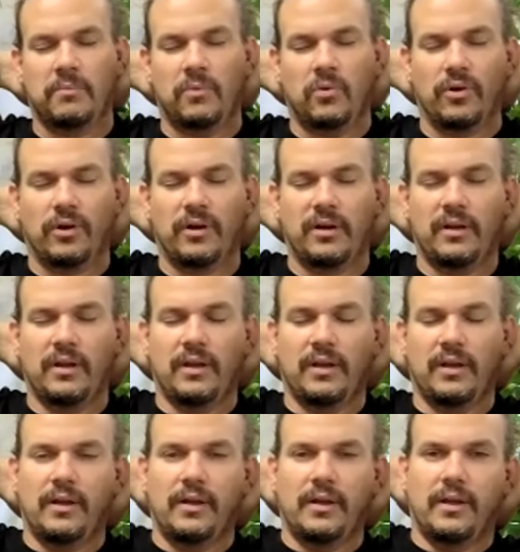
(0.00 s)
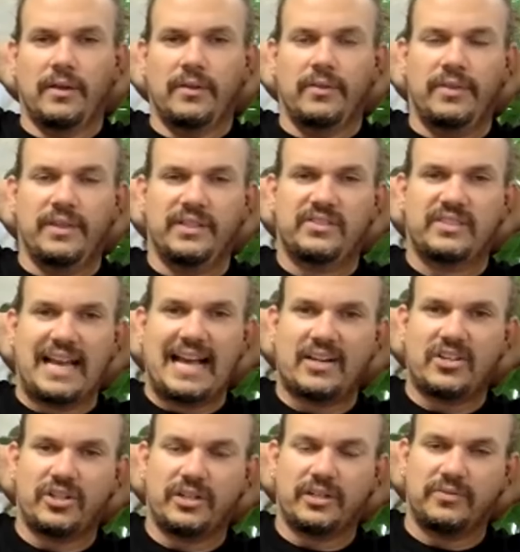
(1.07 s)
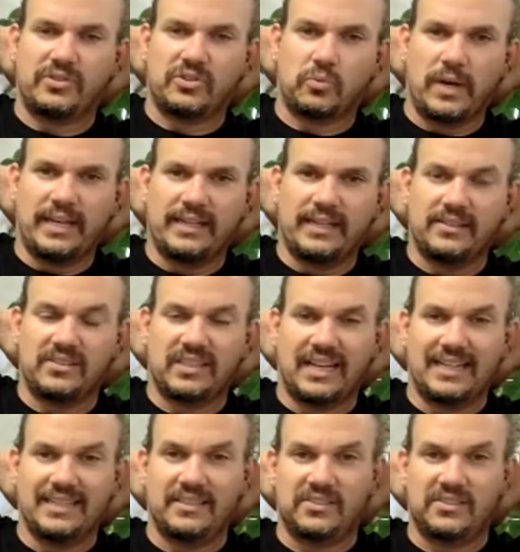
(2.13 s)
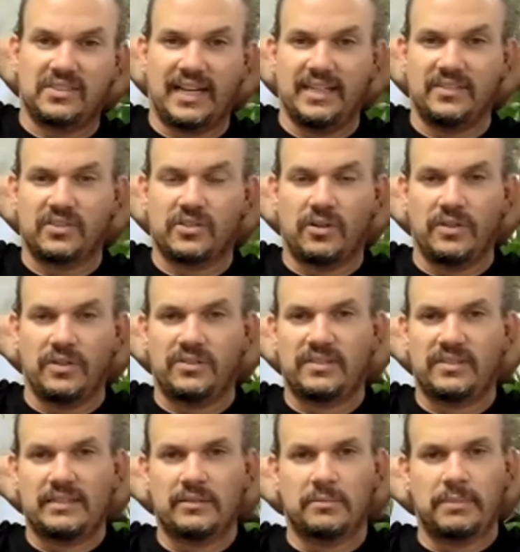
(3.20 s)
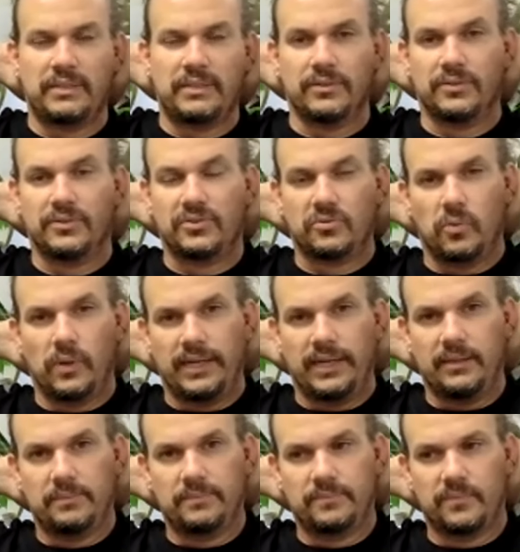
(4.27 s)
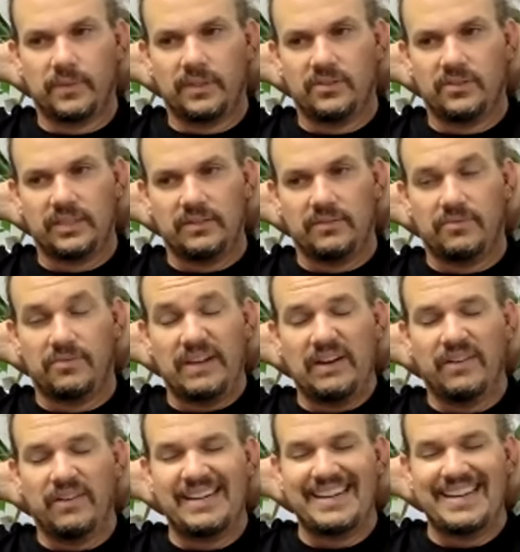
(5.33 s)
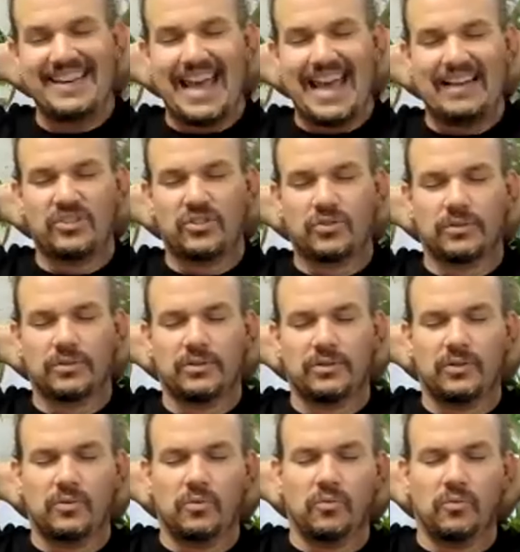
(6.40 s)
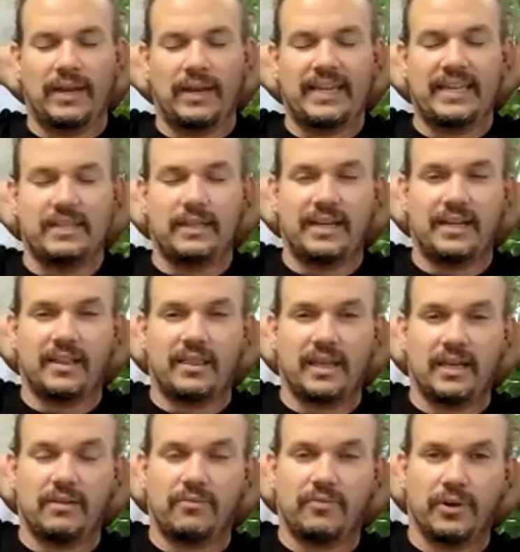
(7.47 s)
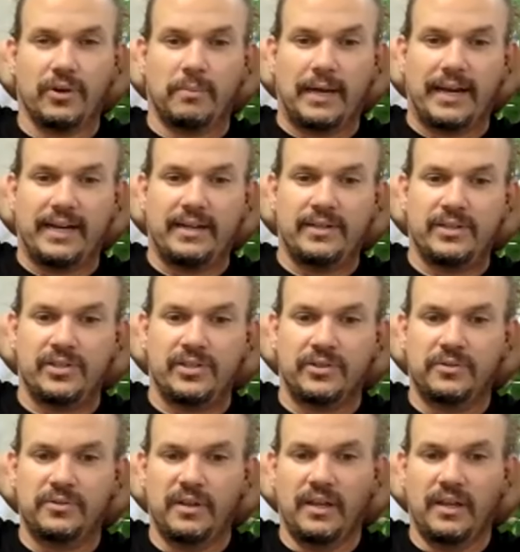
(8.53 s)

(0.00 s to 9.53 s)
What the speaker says: more. This action of swaying side to side is called the cerebellar sway. It's a very natural regulating thing for your body to do.